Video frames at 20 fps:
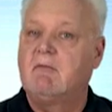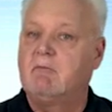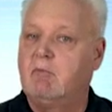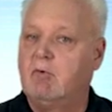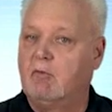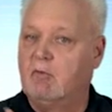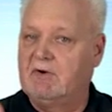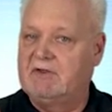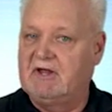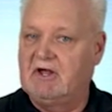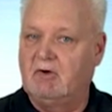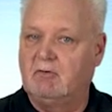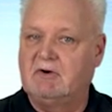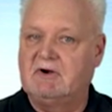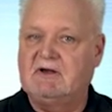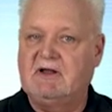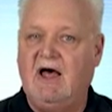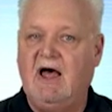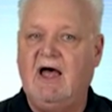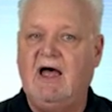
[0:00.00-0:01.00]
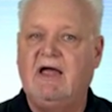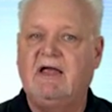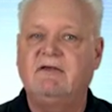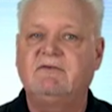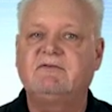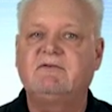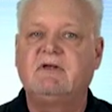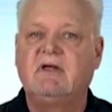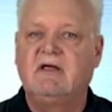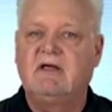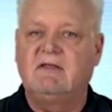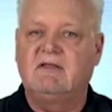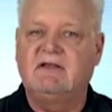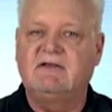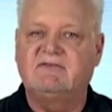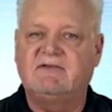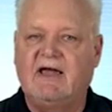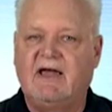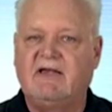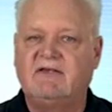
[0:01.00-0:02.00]
Well, when the owner dies,
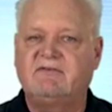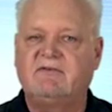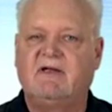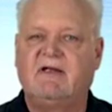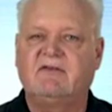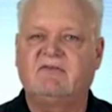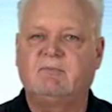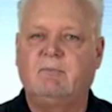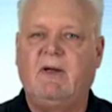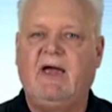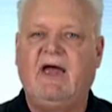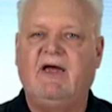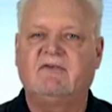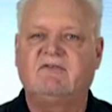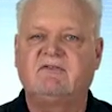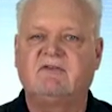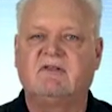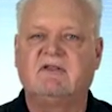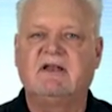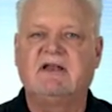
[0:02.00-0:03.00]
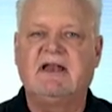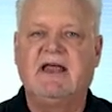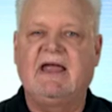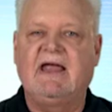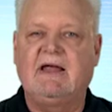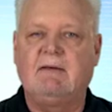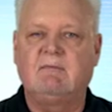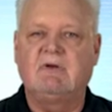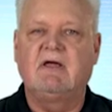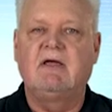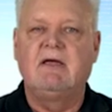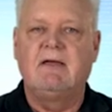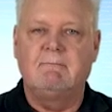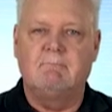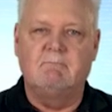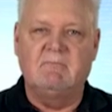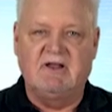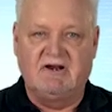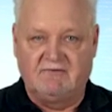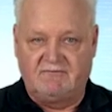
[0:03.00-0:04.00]
these assets pass to the named
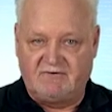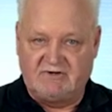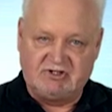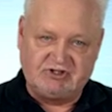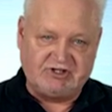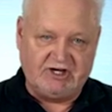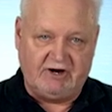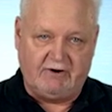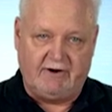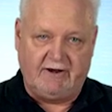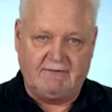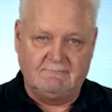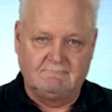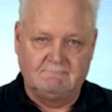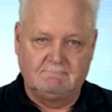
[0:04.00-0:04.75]
beneficiary.